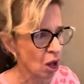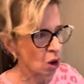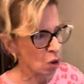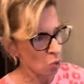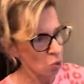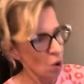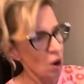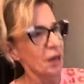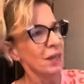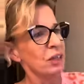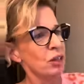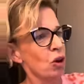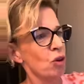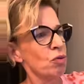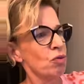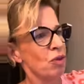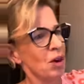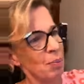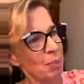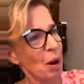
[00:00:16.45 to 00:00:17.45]
Why not
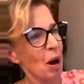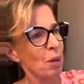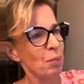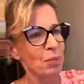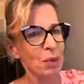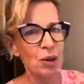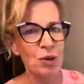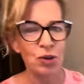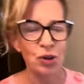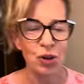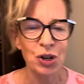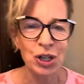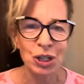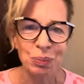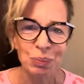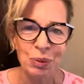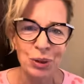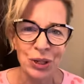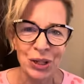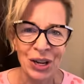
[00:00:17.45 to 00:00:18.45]
rip up those
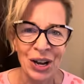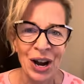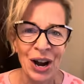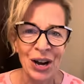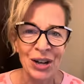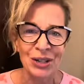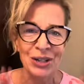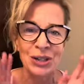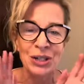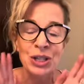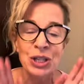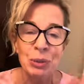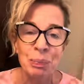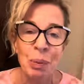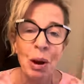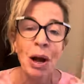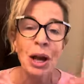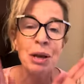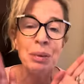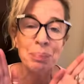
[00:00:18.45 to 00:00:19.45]
Christmas cards,
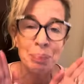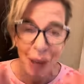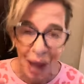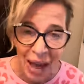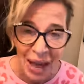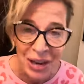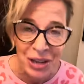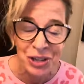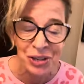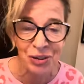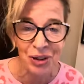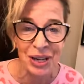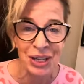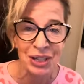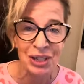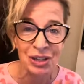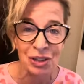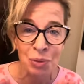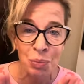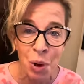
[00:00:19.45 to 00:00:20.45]
despite pandering
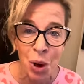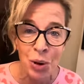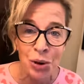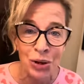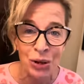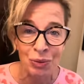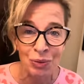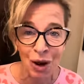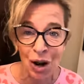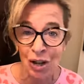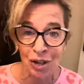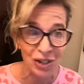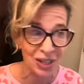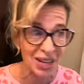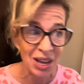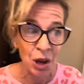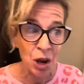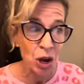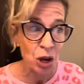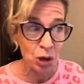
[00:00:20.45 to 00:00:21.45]
to the woke karate,